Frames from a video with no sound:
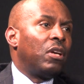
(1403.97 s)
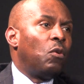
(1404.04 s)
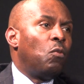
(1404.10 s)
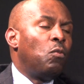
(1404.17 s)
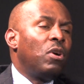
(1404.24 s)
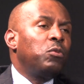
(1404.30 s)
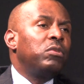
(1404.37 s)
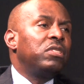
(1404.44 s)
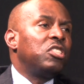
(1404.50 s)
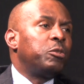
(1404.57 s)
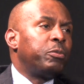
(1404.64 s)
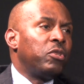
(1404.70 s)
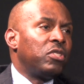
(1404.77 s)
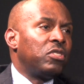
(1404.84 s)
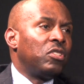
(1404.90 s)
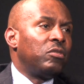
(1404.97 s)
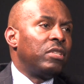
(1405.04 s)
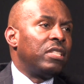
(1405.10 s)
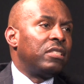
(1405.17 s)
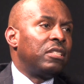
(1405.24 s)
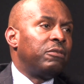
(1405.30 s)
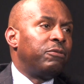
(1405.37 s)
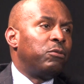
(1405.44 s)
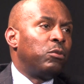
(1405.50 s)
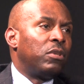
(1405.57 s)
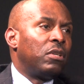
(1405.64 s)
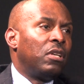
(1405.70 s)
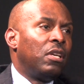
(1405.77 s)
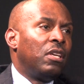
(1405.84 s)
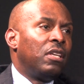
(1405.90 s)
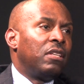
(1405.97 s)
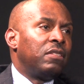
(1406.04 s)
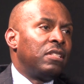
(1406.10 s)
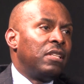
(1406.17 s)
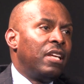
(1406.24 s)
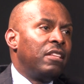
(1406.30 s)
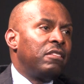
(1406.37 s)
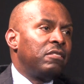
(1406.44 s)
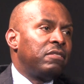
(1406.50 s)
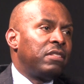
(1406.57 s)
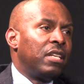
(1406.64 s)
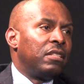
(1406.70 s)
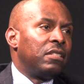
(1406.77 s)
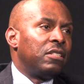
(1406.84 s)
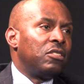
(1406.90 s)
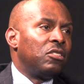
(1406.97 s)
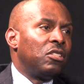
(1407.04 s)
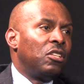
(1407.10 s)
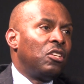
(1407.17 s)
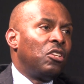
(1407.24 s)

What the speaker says: what was this person arrested for, the length of sentence,